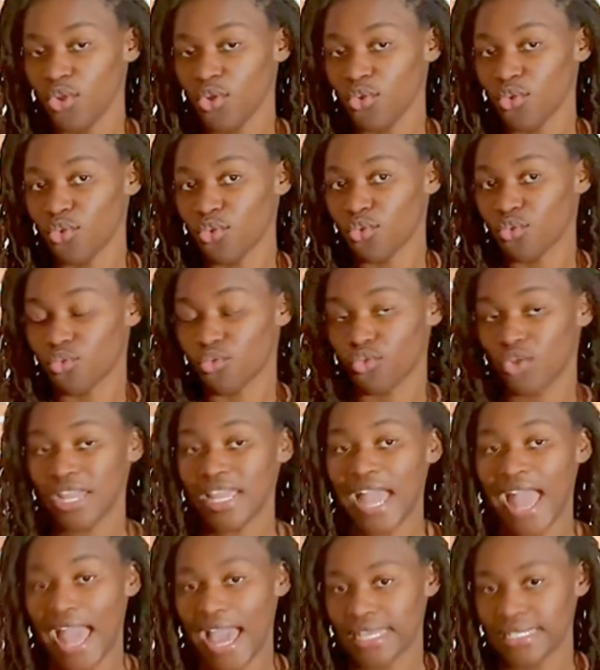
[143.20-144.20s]

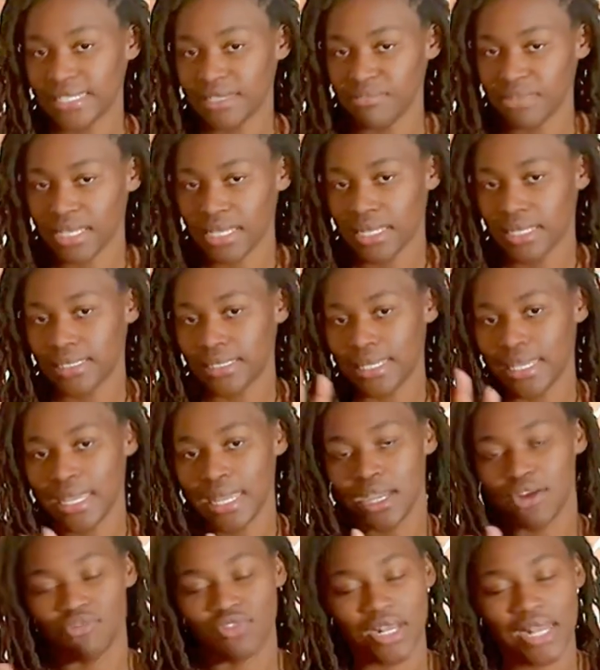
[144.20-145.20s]
reaction because he
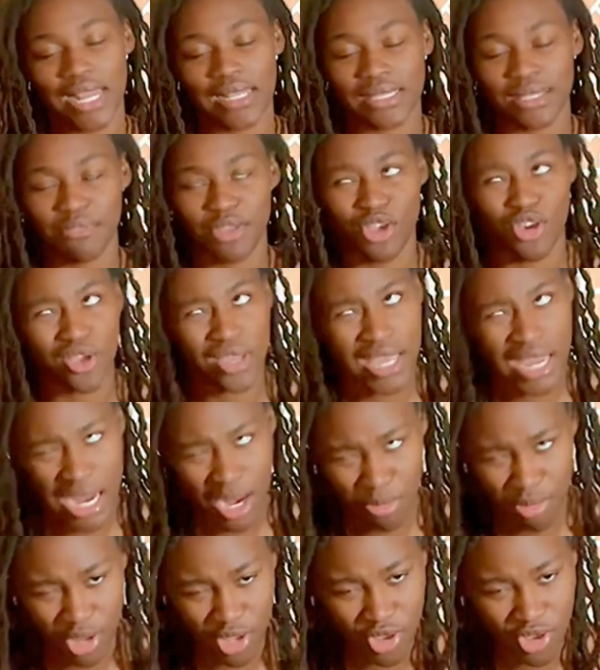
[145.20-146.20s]
don't really like to be on
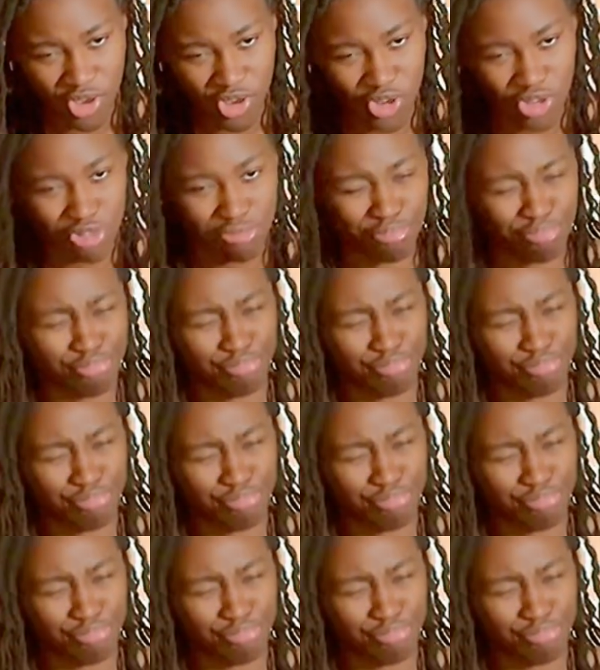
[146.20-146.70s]
camera, y'all.